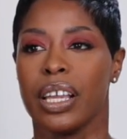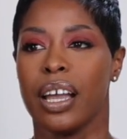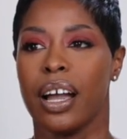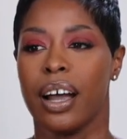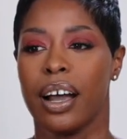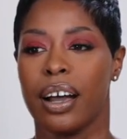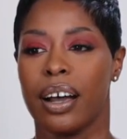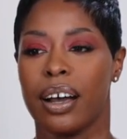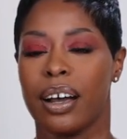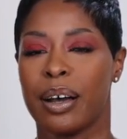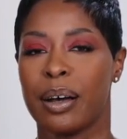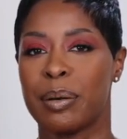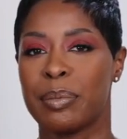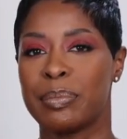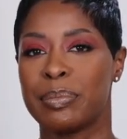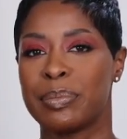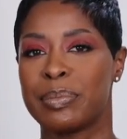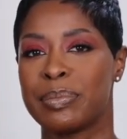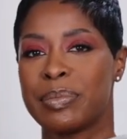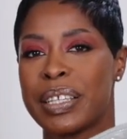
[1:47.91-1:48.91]

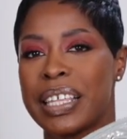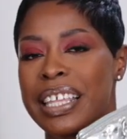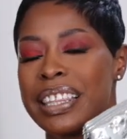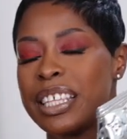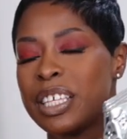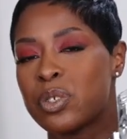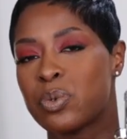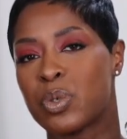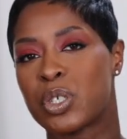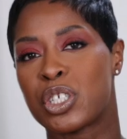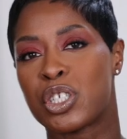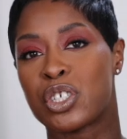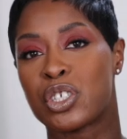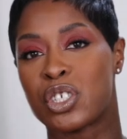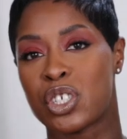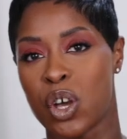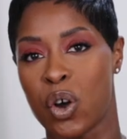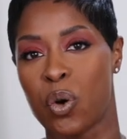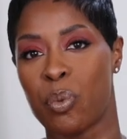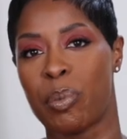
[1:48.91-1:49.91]
Um, this was
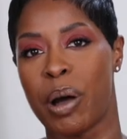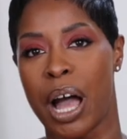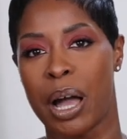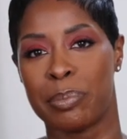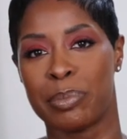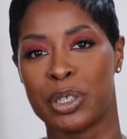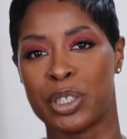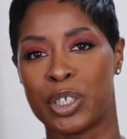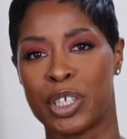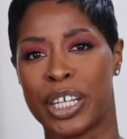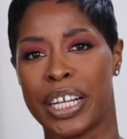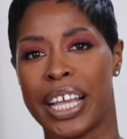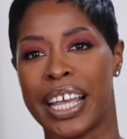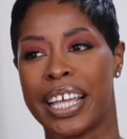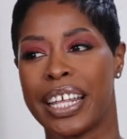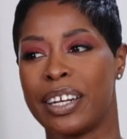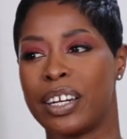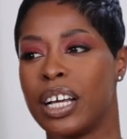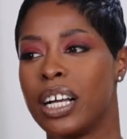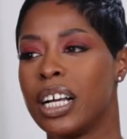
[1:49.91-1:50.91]
so popular
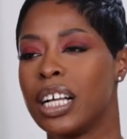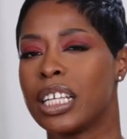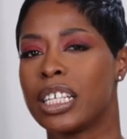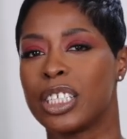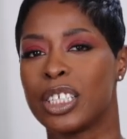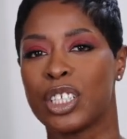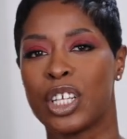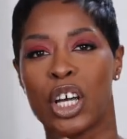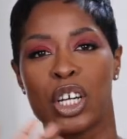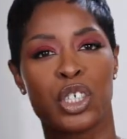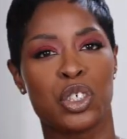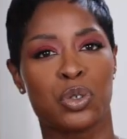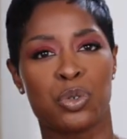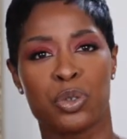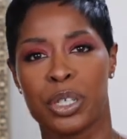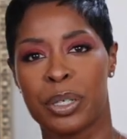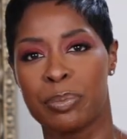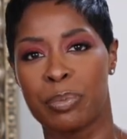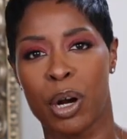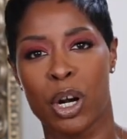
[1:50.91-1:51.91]
and
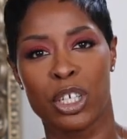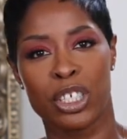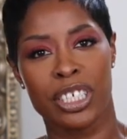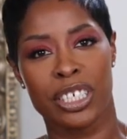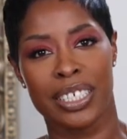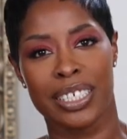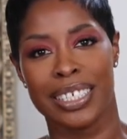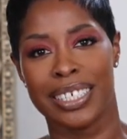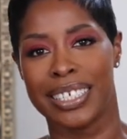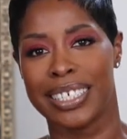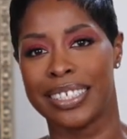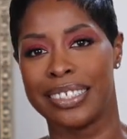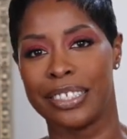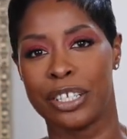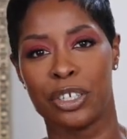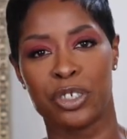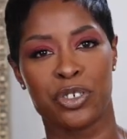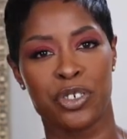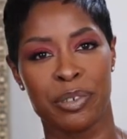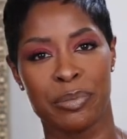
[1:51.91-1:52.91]
luxury purchases and
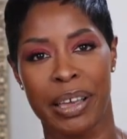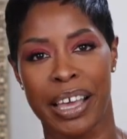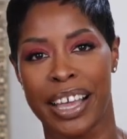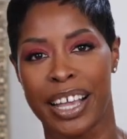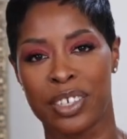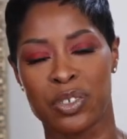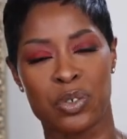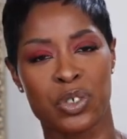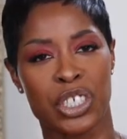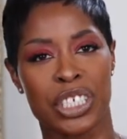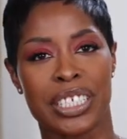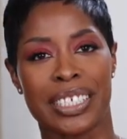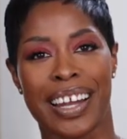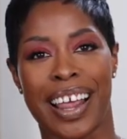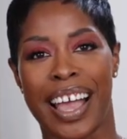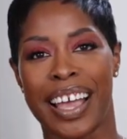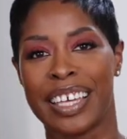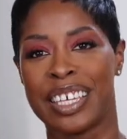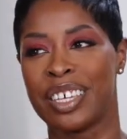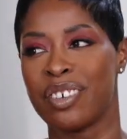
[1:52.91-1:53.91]
luxury bags are just
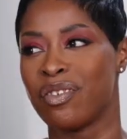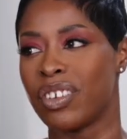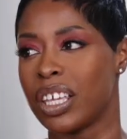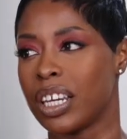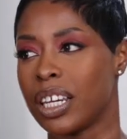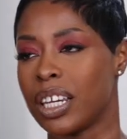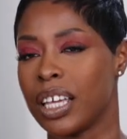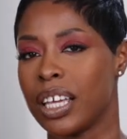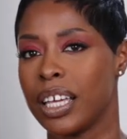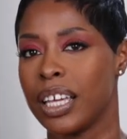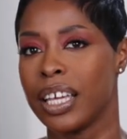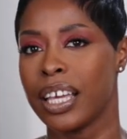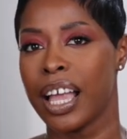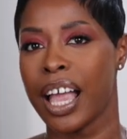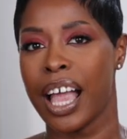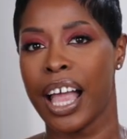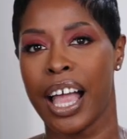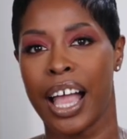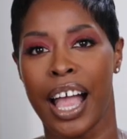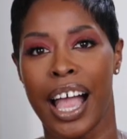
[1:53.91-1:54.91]
not even
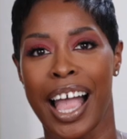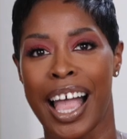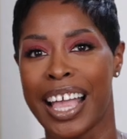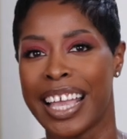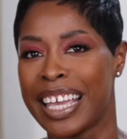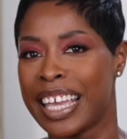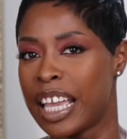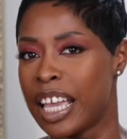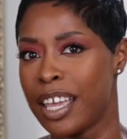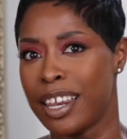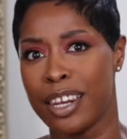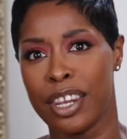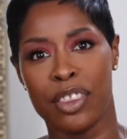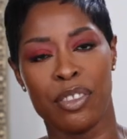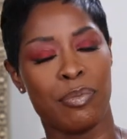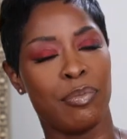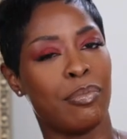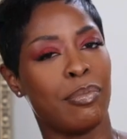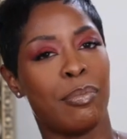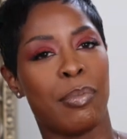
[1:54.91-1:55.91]

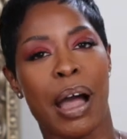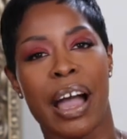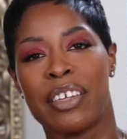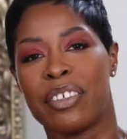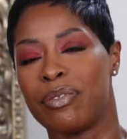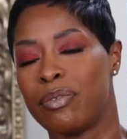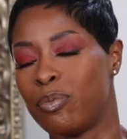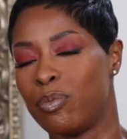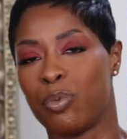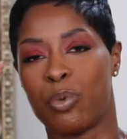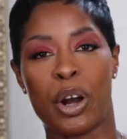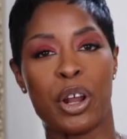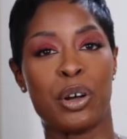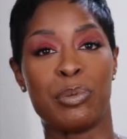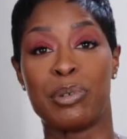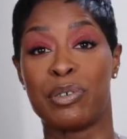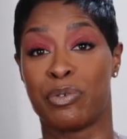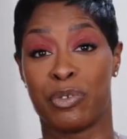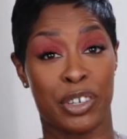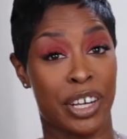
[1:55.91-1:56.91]
in my
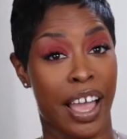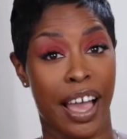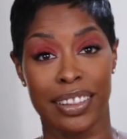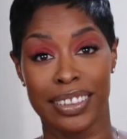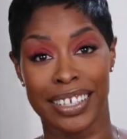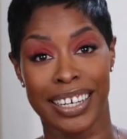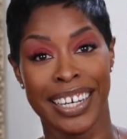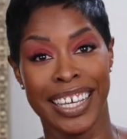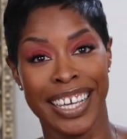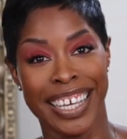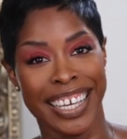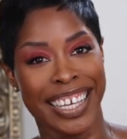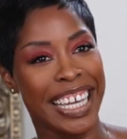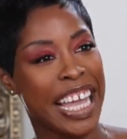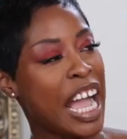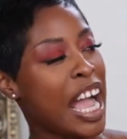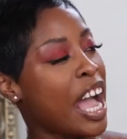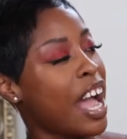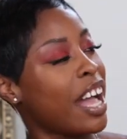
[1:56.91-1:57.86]
realm of reality.